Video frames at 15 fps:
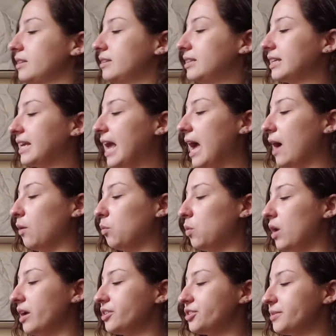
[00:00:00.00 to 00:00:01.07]
The cat
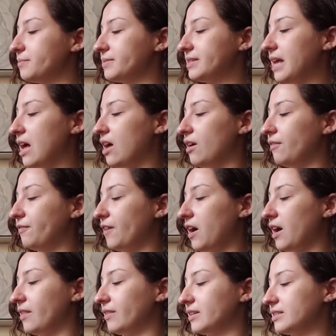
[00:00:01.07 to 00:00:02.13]
washed himself
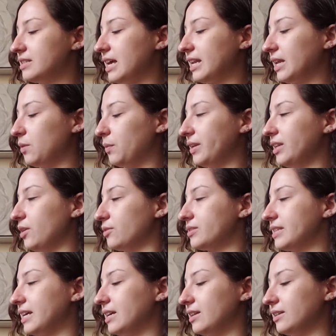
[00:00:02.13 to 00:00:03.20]
on the sunny
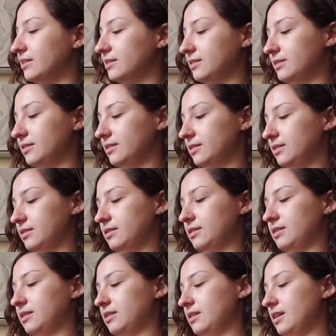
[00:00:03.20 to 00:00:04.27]
windowsill.
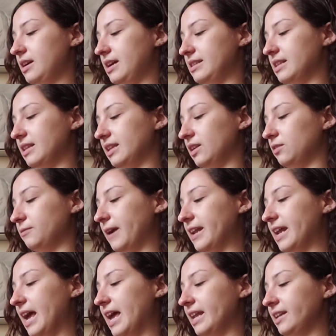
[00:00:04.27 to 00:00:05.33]
And the little red
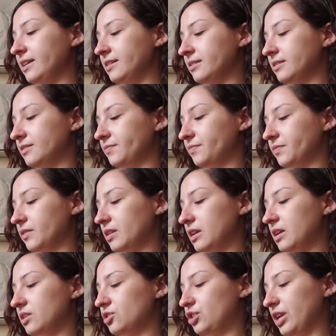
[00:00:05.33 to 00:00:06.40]
hen?
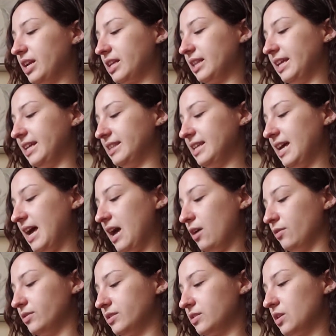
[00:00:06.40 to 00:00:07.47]
She cleaned the
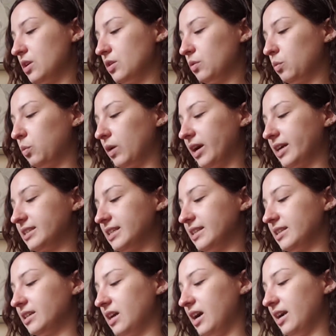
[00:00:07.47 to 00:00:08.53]
house, worked in
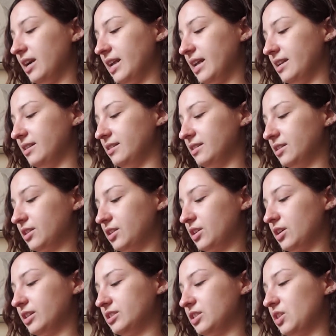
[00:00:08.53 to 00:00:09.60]
the garden,
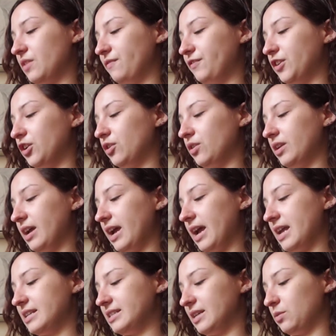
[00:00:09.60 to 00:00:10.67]
cooked the food,
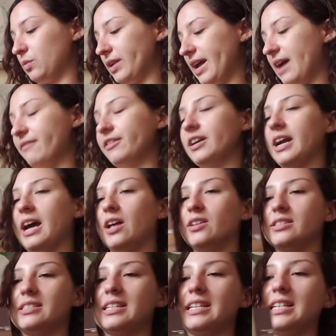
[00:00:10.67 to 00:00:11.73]
and did whatever
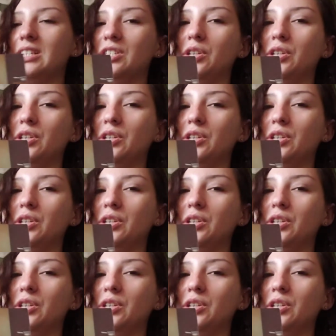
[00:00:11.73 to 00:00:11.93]
else needed